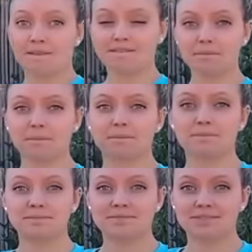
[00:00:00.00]

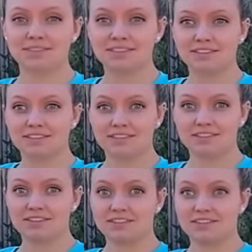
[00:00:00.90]

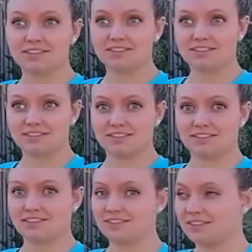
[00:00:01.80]

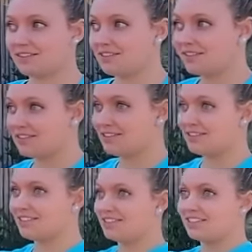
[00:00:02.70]

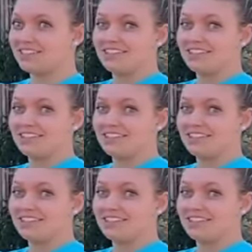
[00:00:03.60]
No words are spoken by the person on screen.